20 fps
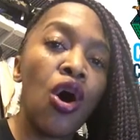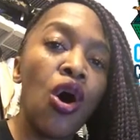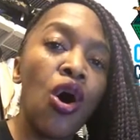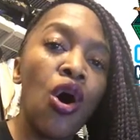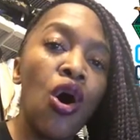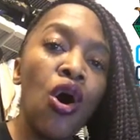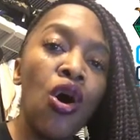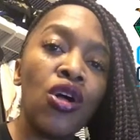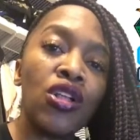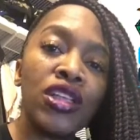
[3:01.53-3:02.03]

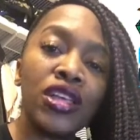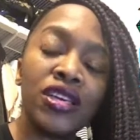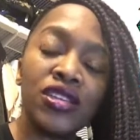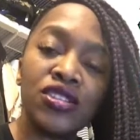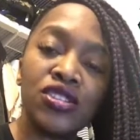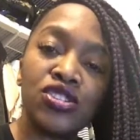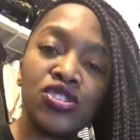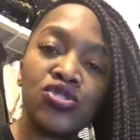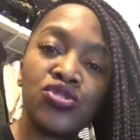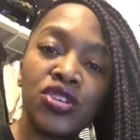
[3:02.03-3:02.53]
all
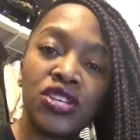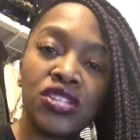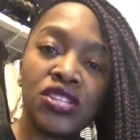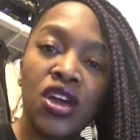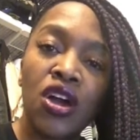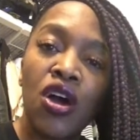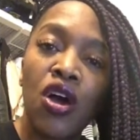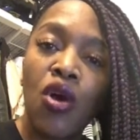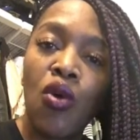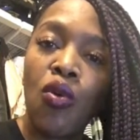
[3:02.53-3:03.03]
industries.
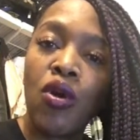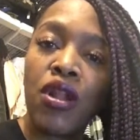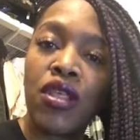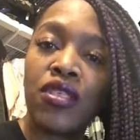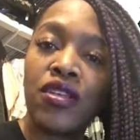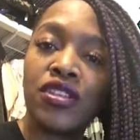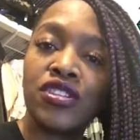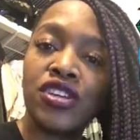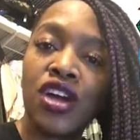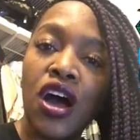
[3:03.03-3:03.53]
What are
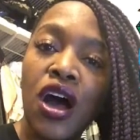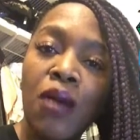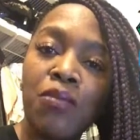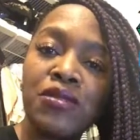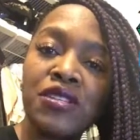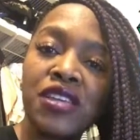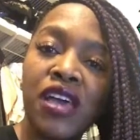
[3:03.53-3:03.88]
the top